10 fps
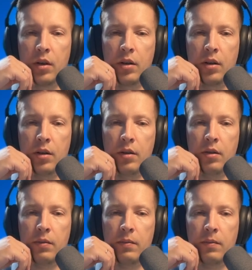
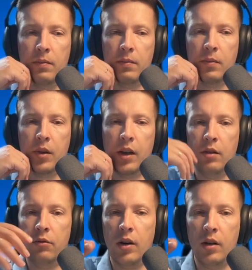Can
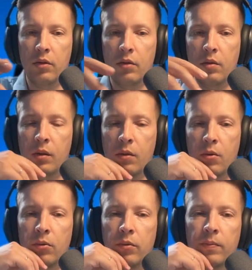it write normal
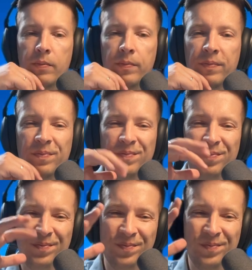code?
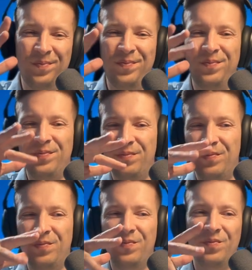
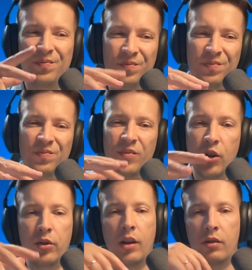
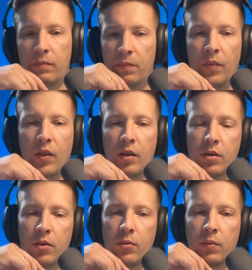Not yet.
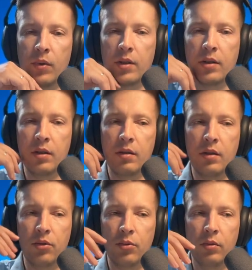So it's still a
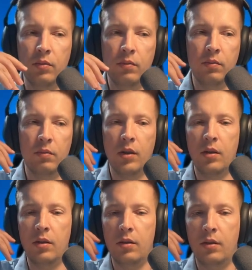tool.
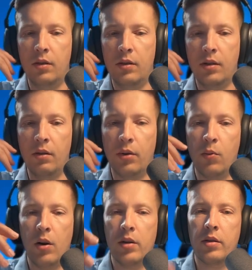It still
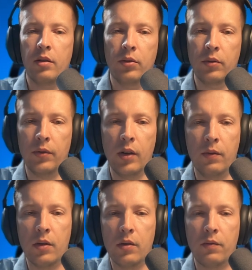requires a lot of
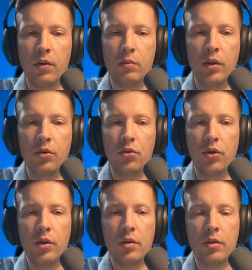efforts from
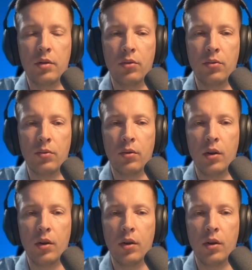engineers to